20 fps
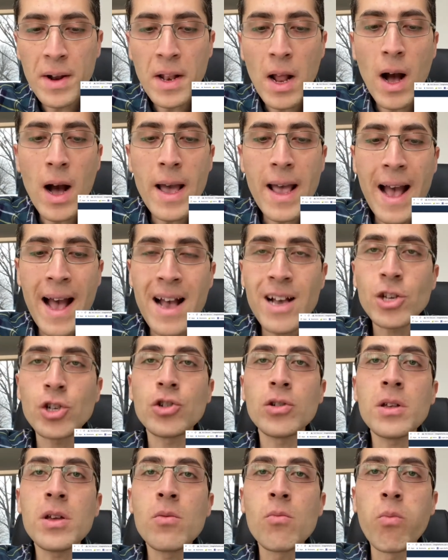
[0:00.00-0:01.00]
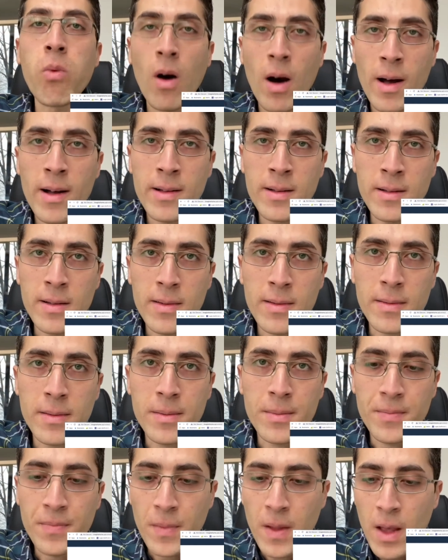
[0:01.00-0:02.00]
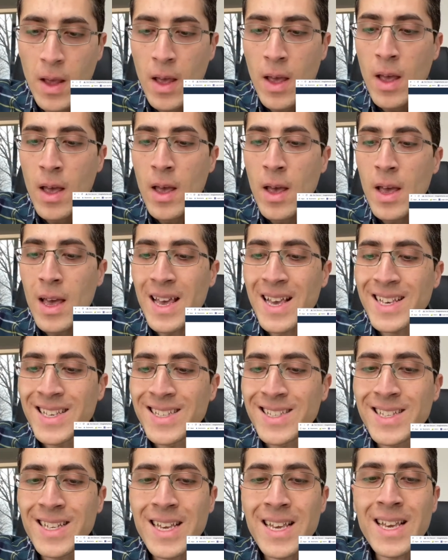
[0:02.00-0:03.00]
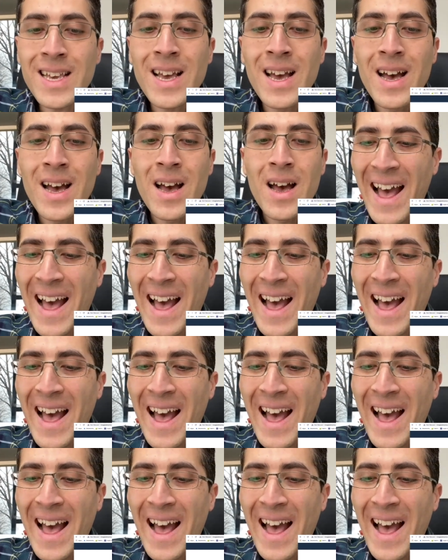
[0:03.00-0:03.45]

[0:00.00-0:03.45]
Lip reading: I actually want is the